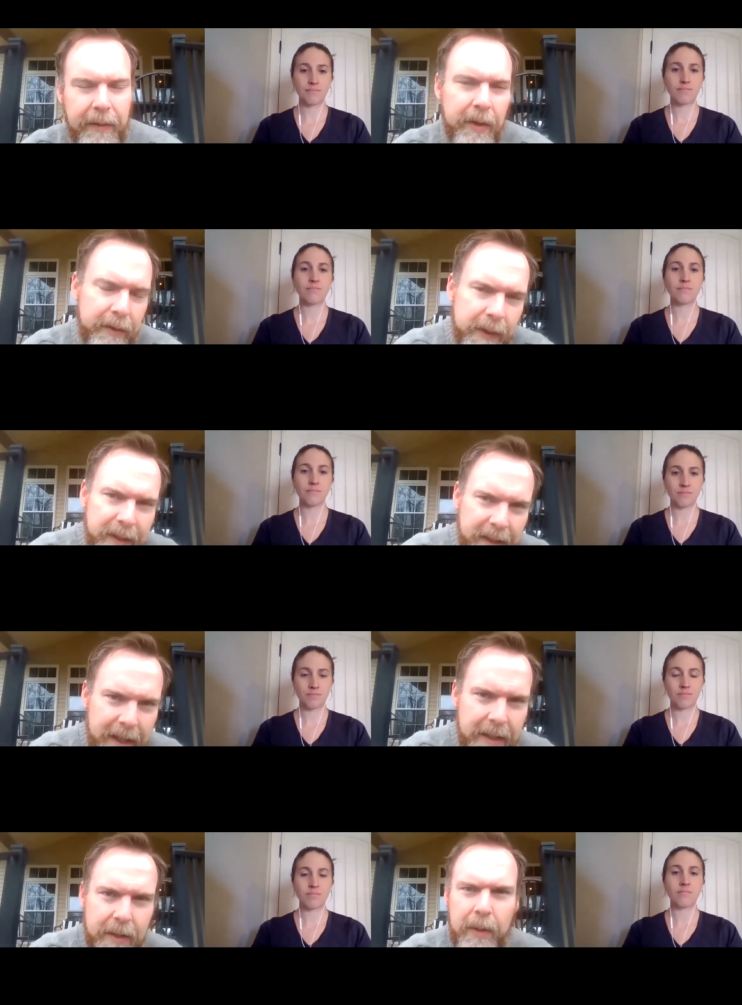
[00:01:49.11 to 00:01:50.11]
Speaker 1: first
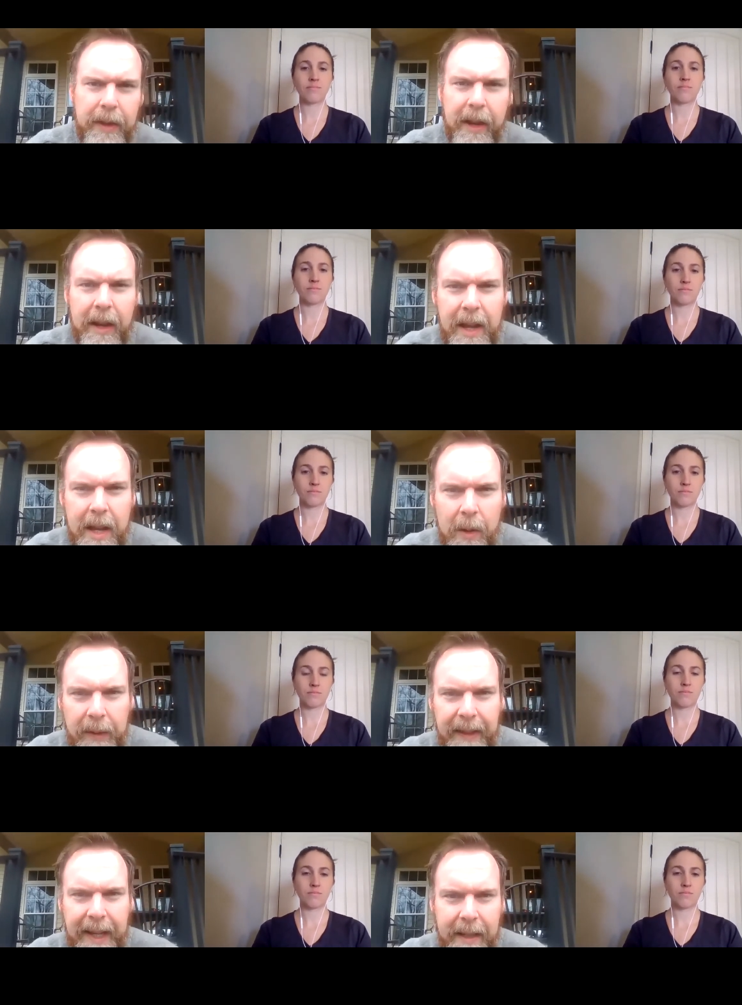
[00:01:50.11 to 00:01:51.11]
visit or their
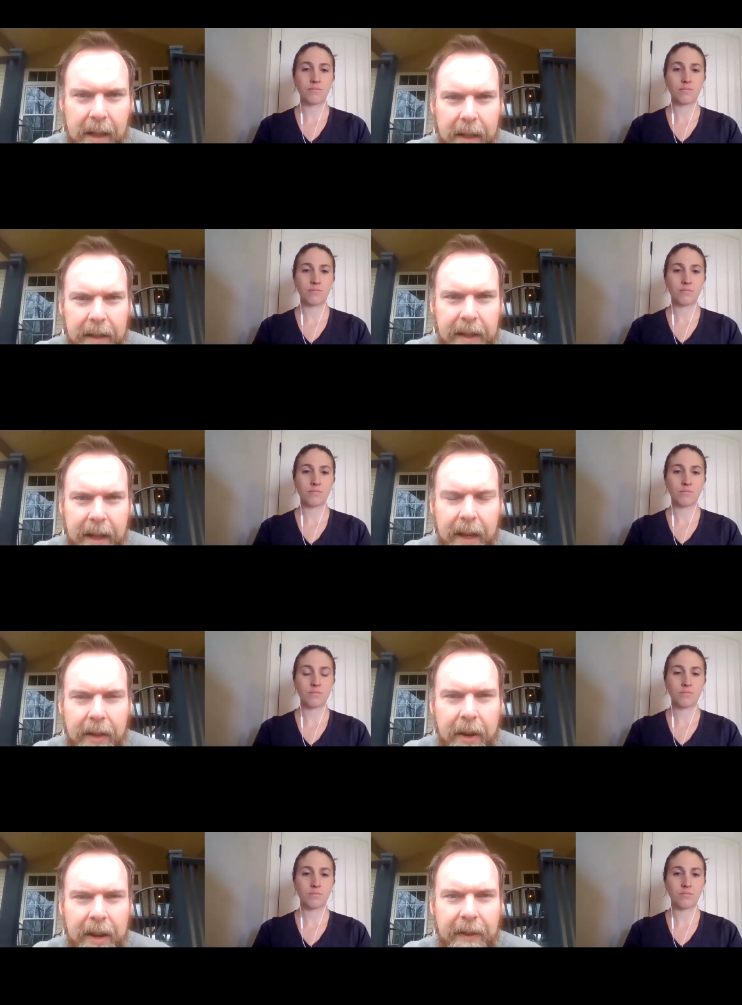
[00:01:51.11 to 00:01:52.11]
once they get
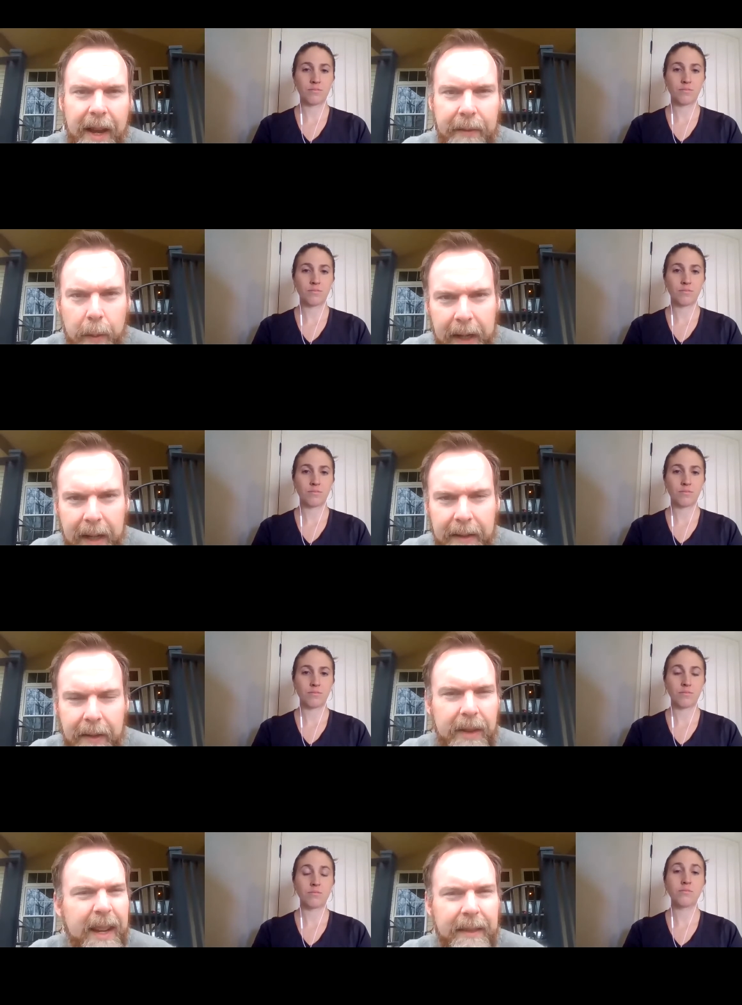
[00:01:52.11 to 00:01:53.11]
to 35
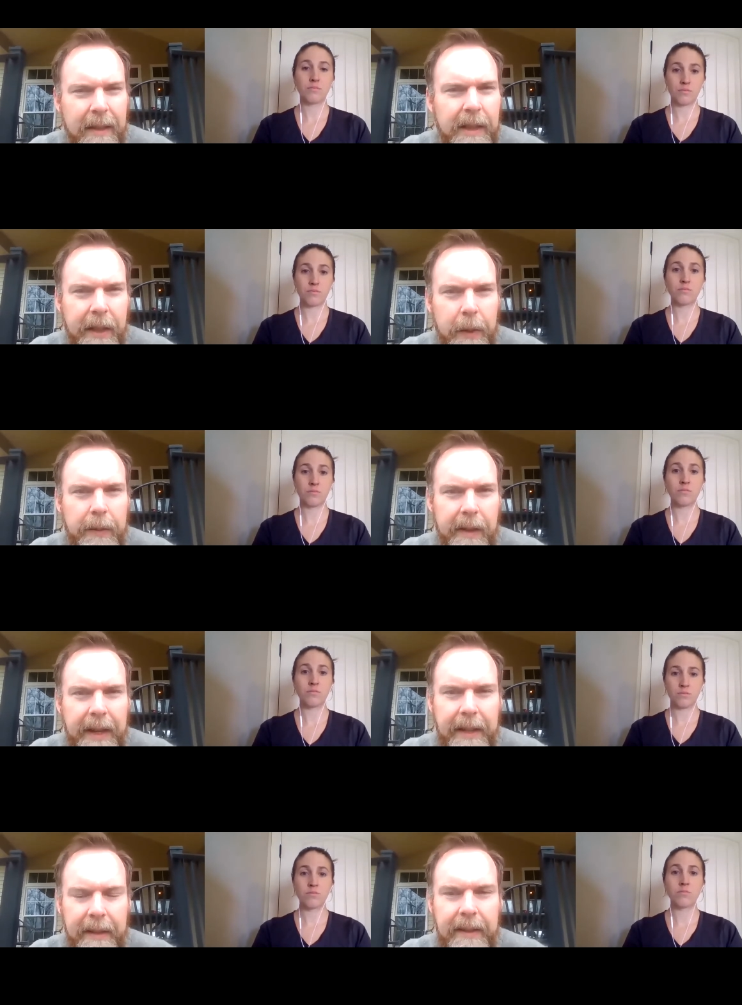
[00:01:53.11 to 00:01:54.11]
weeks or things along those
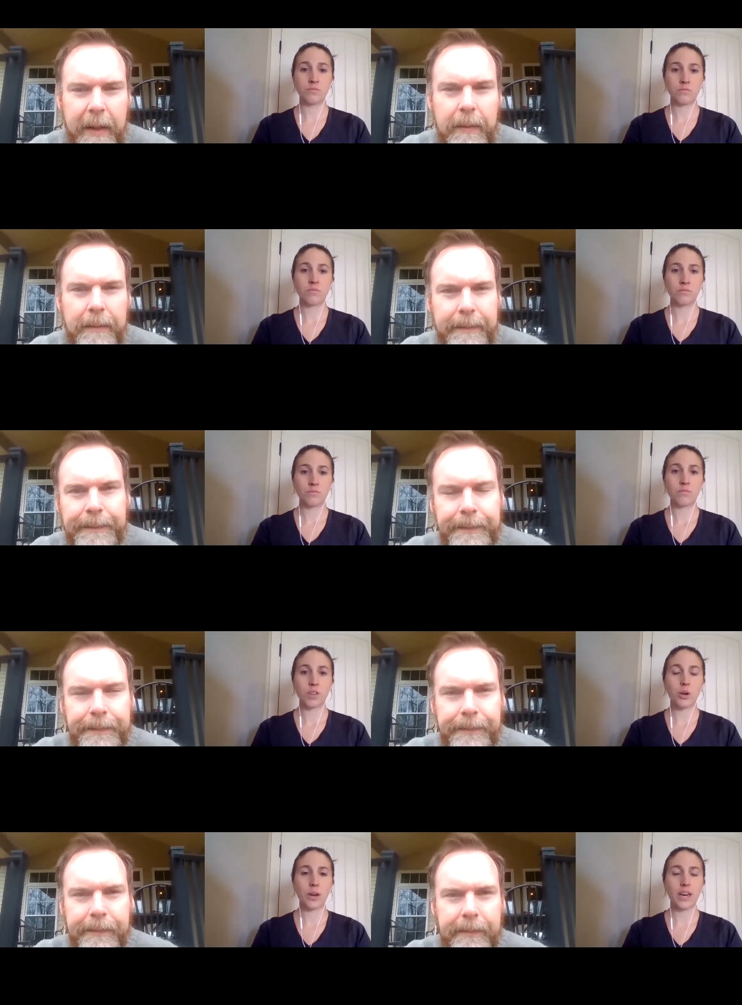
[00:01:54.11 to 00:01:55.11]
lines. So.
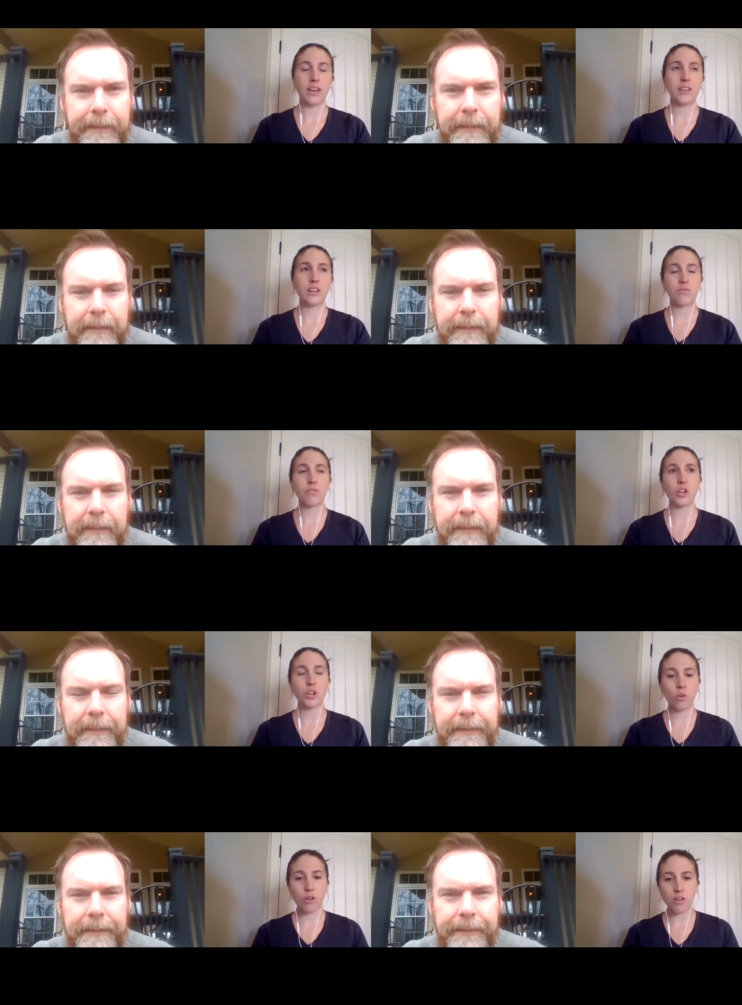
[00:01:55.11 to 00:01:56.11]
Speaker 2: Okay, and uh,
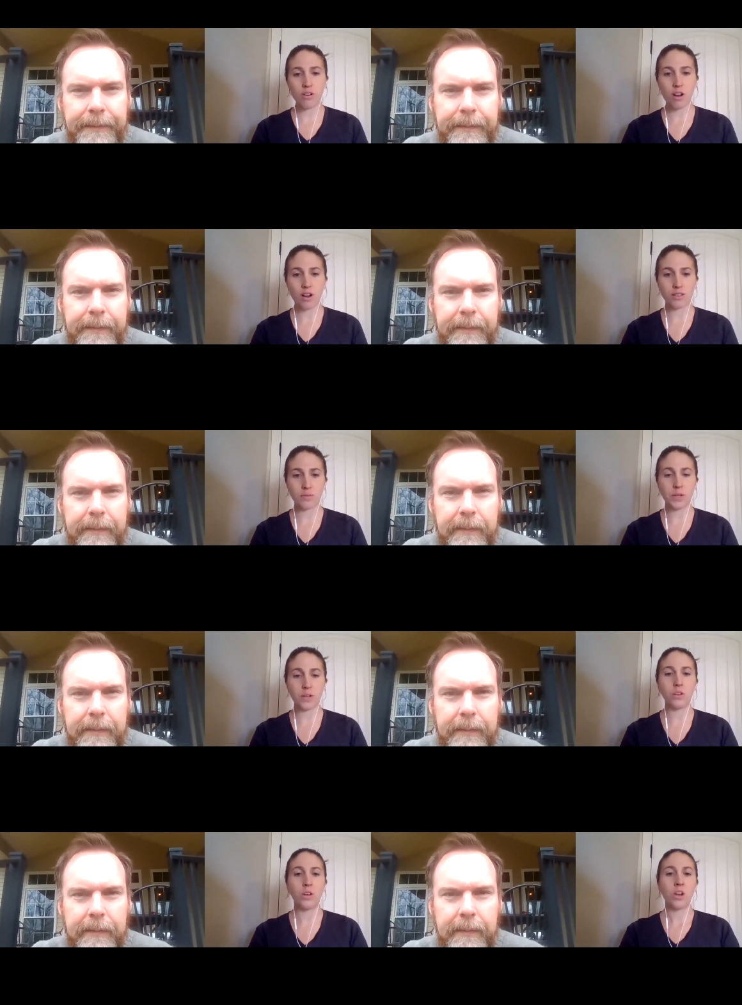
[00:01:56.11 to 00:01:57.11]
for your
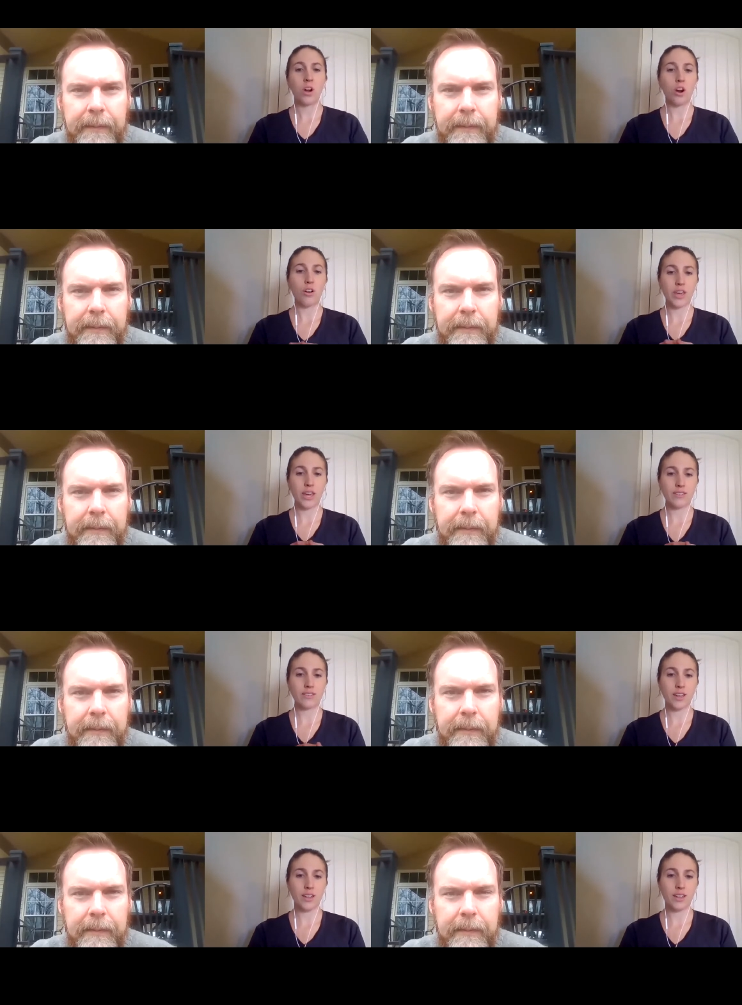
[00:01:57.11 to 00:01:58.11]
hospital, are
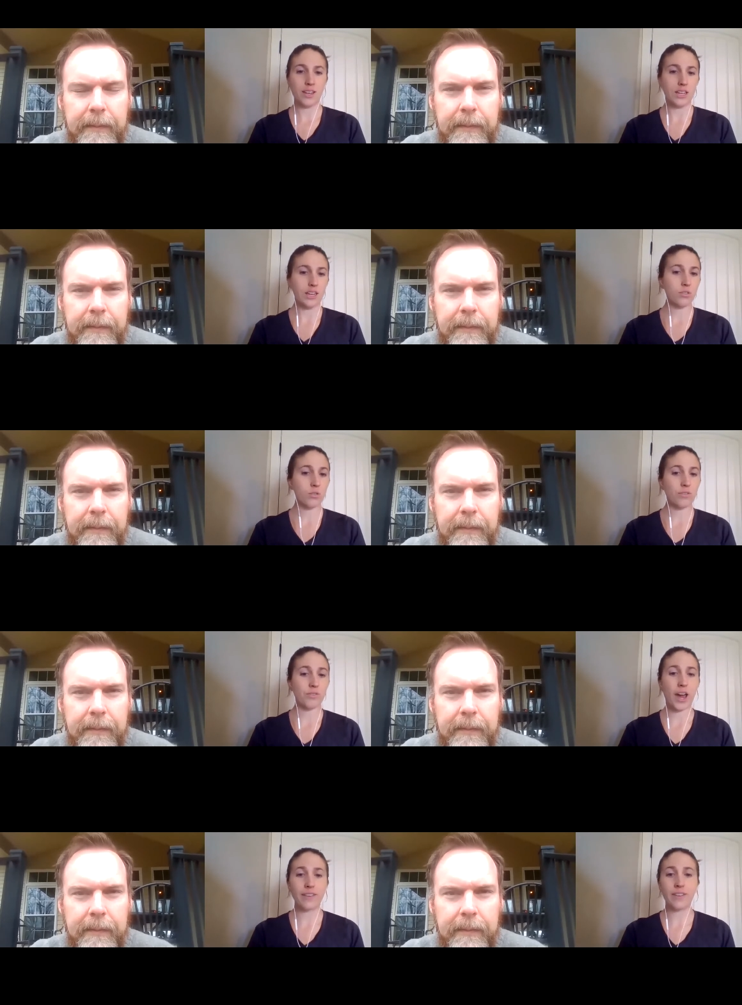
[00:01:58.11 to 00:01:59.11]
they setting any
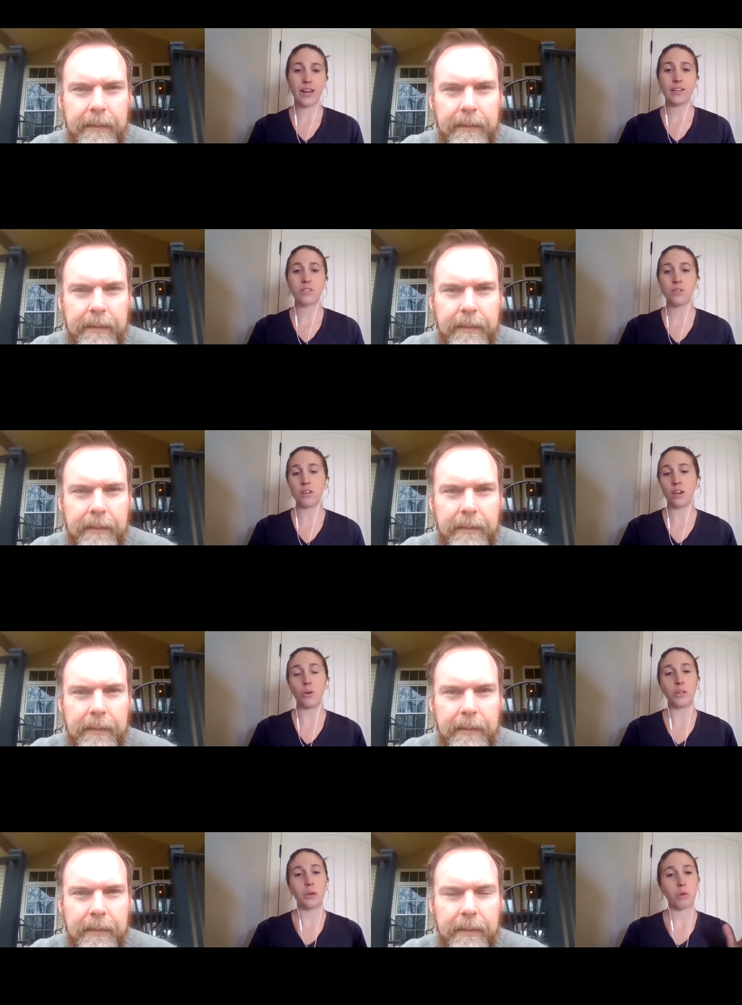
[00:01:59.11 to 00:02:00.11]
sort of guidelines
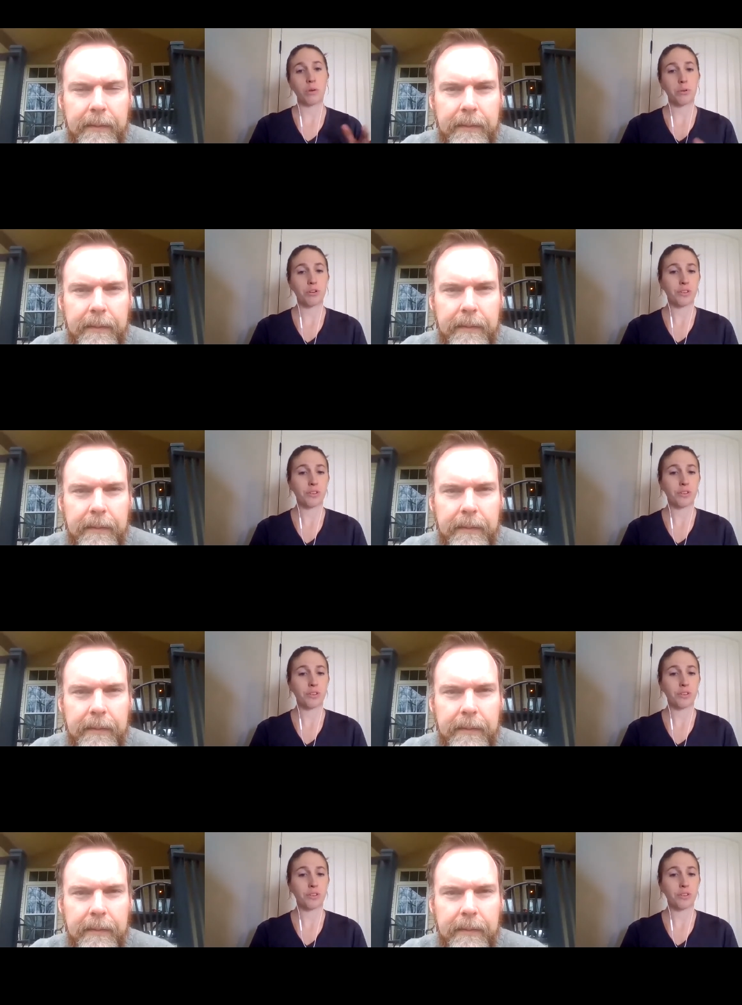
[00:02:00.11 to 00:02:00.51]
like only one